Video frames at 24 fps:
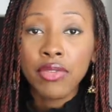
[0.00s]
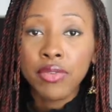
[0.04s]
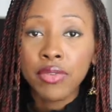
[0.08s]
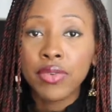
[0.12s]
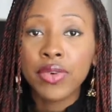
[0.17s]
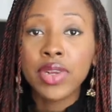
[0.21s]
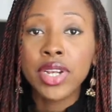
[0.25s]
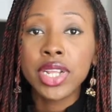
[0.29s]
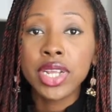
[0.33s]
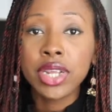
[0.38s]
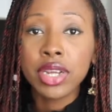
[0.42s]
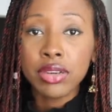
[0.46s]

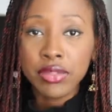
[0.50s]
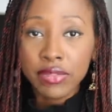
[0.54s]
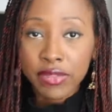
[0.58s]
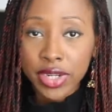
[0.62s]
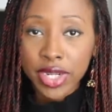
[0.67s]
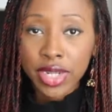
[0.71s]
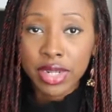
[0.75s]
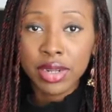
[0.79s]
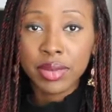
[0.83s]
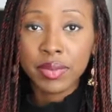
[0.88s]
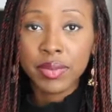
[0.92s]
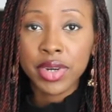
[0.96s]
fully
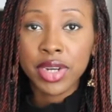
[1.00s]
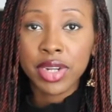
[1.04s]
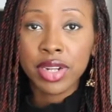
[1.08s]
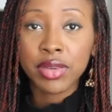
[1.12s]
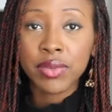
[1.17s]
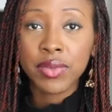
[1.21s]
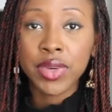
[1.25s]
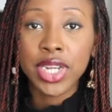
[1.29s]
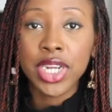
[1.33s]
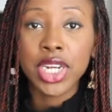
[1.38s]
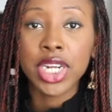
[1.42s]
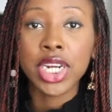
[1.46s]

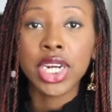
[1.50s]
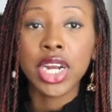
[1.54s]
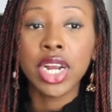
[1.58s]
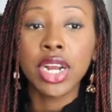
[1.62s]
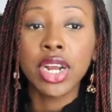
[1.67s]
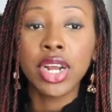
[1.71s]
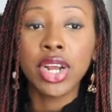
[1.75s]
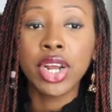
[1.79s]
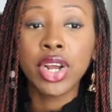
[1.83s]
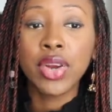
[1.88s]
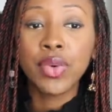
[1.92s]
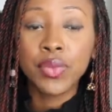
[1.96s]
available with
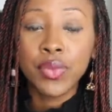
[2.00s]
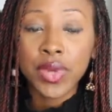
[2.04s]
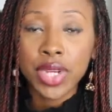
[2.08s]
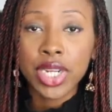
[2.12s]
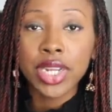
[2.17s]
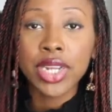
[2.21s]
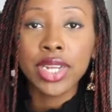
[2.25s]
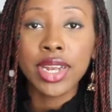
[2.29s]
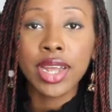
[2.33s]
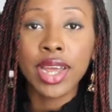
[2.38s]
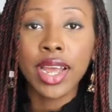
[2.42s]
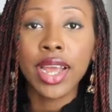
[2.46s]
a uh,
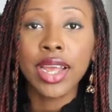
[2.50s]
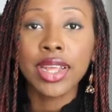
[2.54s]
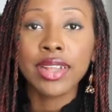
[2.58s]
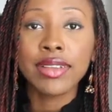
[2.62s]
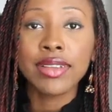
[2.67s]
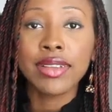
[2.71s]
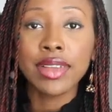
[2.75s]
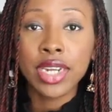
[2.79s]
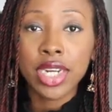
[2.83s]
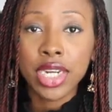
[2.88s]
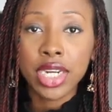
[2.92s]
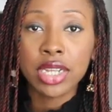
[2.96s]
really
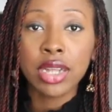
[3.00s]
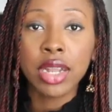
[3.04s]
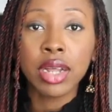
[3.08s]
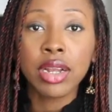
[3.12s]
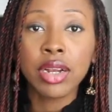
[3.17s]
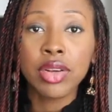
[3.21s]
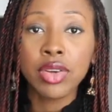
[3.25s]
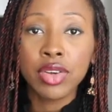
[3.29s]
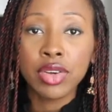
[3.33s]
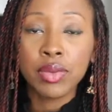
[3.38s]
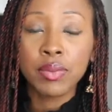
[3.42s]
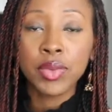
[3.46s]
nice
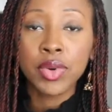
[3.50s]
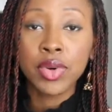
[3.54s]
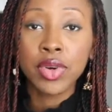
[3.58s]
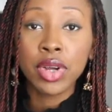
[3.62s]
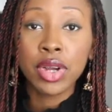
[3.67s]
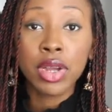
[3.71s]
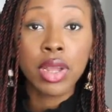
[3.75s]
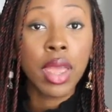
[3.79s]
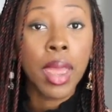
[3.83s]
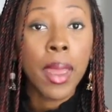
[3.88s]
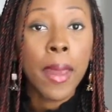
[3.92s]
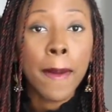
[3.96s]
digital lookbook
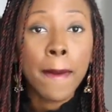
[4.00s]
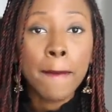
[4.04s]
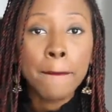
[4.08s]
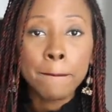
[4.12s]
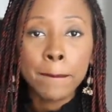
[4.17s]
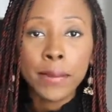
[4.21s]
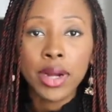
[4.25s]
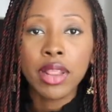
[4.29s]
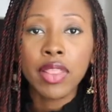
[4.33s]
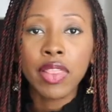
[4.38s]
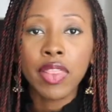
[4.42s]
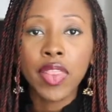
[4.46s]

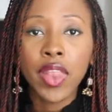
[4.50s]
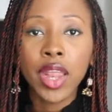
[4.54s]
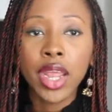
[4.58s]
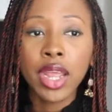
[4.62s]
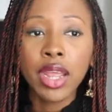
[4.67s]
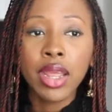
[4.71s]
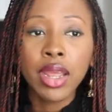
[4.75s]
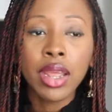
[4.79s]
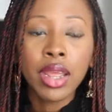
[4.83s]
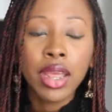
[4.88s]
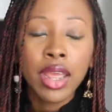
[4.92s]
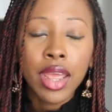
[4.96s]

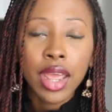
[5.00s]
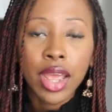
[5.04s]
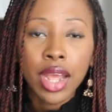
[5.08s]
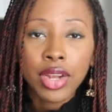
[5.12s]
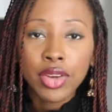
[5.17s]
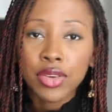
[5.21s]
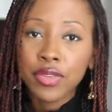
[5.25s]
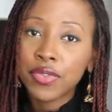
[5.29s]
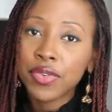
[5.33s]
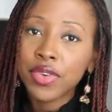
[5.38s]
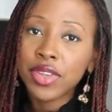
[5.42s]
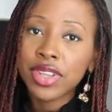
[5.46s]
monthly
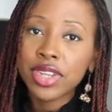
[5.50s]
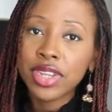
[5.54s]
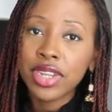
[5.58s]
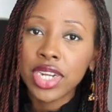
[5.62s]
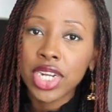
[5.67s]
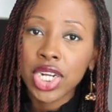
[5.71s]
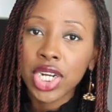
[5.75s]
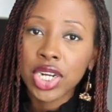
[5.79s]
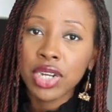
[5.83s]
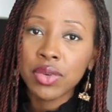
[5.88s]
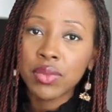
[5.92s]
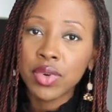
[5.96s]
and the first
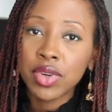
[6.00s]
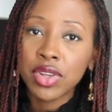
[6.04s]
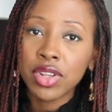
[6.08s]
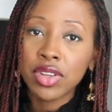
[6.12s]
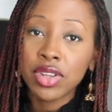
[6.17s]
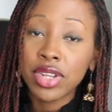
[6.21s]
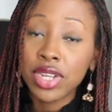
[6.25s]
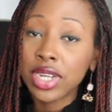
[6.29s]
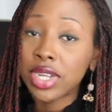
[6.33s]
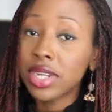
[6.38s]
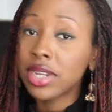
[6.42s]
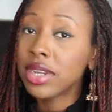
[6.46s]
edition
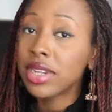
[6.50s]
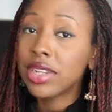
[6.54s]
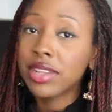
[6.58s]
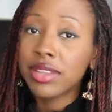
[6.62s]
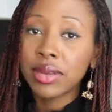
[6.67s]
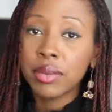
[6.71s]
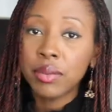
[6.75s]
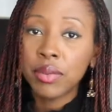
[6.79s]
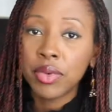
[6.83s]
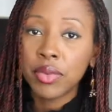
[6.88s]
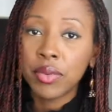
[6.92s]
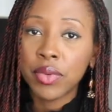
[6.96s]
was the
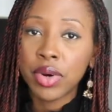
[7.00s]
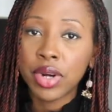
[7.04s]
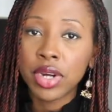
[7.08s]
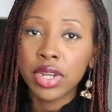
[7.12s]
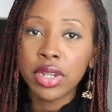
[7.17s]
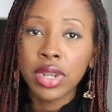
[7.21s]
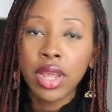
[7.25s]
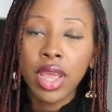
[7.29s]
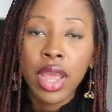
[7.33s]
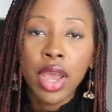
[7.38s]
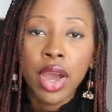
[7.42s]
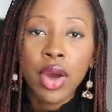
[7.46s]
December
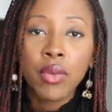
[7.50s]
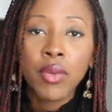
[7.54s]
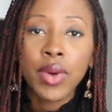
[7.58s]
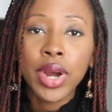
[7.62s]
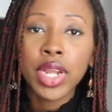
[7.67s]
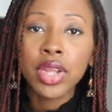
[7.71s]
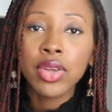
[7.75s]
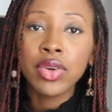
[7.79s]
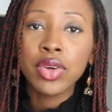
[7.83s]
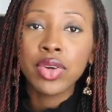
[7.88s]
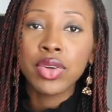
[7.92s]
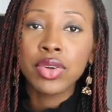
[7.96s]
one
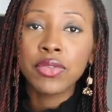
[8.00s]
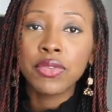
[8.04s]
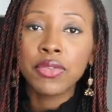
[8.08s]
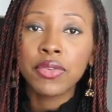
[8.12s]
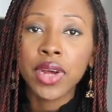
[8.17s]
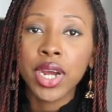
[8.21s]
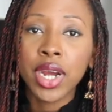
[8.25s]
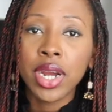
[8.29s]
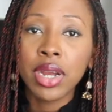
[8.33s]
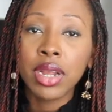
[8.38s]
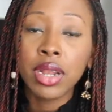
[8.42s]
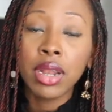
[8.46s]
where you could
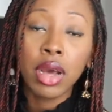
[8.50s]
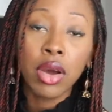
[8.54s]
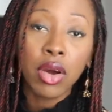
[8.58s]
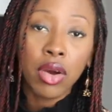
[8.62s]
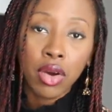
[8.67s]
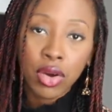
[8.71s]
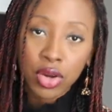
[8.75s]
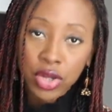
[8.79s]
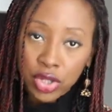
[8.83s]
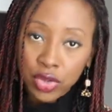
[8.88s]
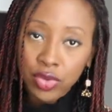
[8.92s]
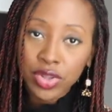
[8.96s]
find
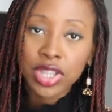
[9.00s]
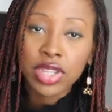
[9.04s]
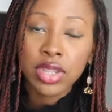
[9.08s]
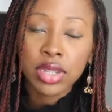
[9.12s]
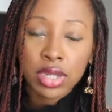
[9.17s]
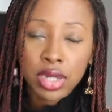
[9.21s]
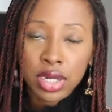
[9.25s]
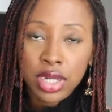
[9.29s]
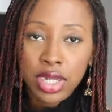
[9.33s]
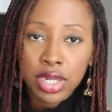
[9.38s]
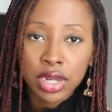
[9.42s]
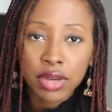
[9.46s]
or you
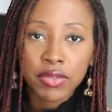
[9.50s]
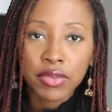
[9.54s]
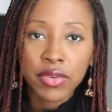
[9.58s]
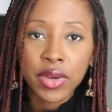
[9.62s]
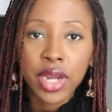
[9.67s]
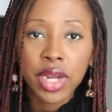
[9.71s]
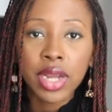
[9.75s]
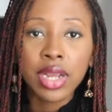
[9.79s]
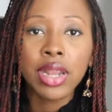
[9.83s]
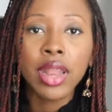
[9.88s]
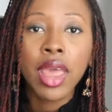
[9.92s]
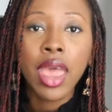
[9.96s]
still can
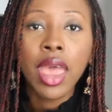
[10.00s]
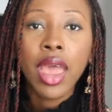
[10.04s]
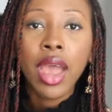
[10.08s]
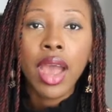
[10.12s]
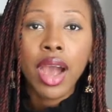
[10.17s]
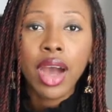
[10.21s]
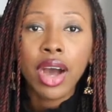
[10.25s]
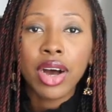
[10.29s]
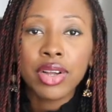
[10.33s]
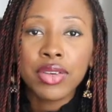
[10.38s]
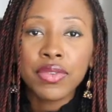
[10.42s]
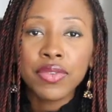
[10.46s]
find
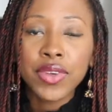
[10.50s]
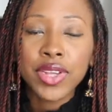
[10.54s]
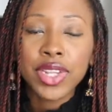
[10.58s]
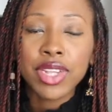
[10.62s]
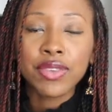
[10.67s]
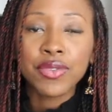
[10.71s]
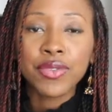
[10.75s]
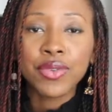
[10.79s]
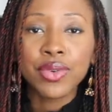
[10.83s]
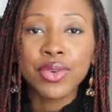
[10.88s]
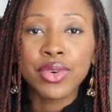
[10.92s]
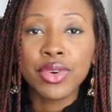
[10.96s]

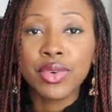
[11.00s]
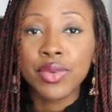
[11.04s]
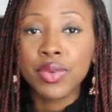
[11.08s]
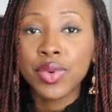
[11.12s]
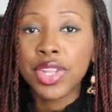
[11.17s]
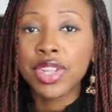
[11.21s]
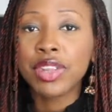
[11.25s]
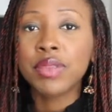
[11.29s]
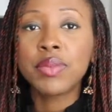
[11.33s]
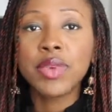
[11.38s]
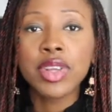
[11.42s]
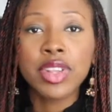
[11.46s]
outfits for
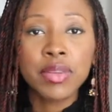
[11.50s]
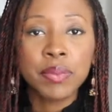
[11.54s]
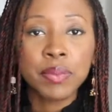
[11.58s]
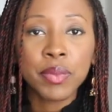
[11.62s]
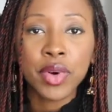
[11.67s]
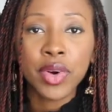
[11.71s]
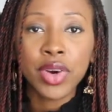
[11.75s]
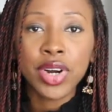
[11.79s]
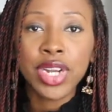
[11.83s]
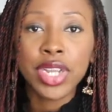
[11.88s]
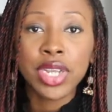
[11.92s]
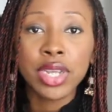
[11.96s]
Christmas
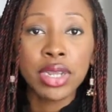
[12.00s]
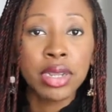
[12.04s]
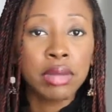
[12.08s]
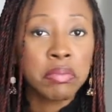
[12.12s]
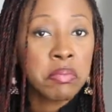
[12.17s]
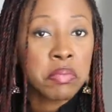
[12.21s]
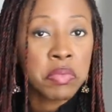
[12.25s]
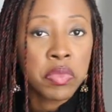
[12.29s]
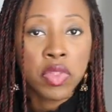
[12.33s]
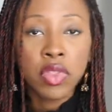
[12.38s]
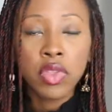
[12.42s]
party,